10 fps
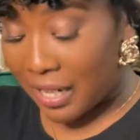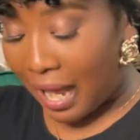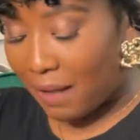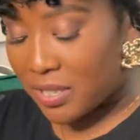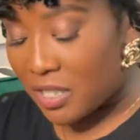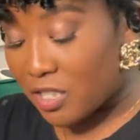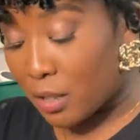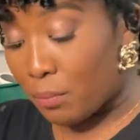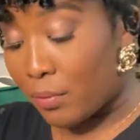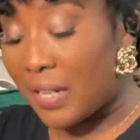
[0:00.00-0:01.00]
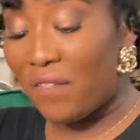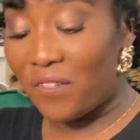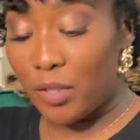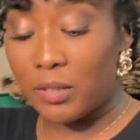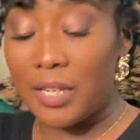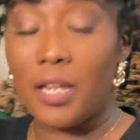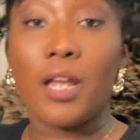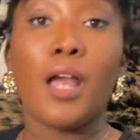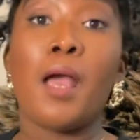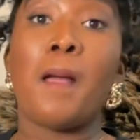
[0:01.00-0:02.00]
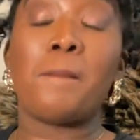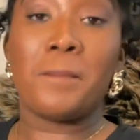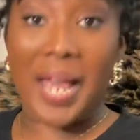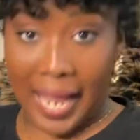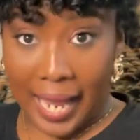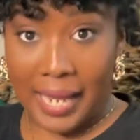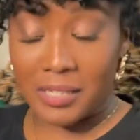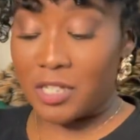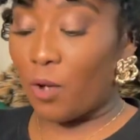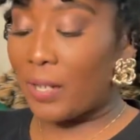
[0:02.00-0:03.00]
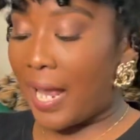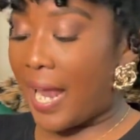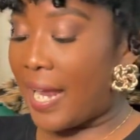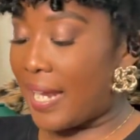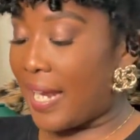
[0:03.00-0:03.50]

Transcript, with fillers: Like, I've seen some pretty filthy bags, okay?